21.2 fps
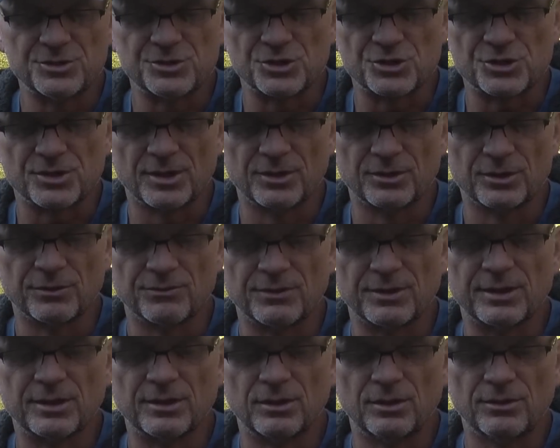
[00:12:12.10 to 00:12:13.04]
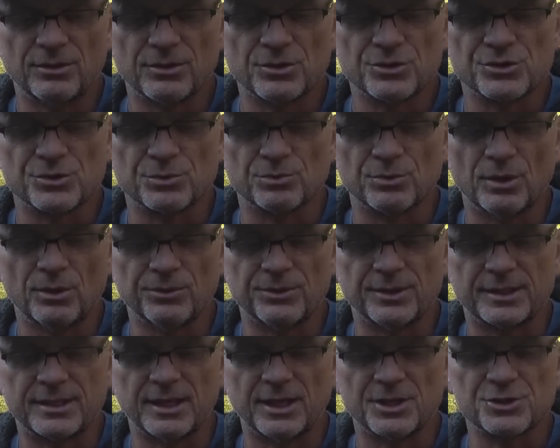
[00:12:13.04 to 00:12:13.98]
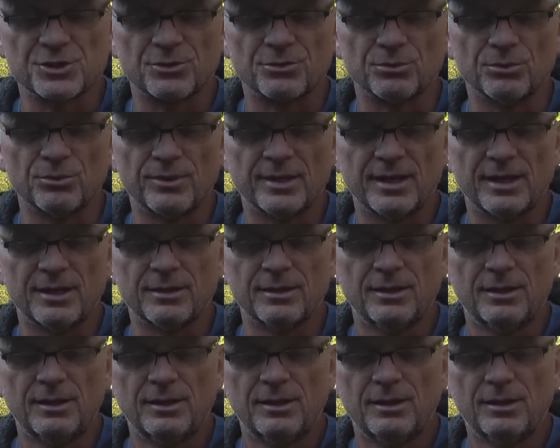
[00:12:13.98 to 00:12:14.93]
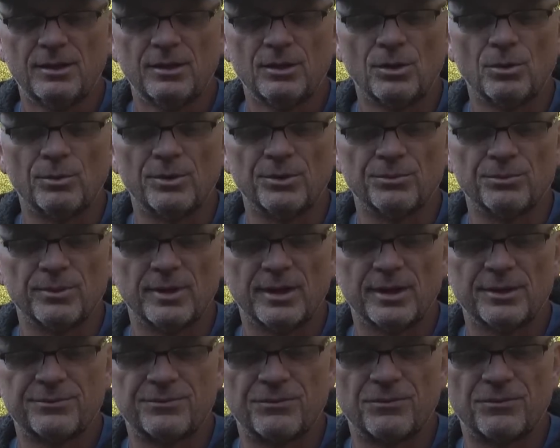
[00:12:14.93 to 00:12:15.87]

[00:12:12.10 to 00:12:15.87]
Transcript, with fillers: as you start over the hill, there is a road that cuts through that. We ride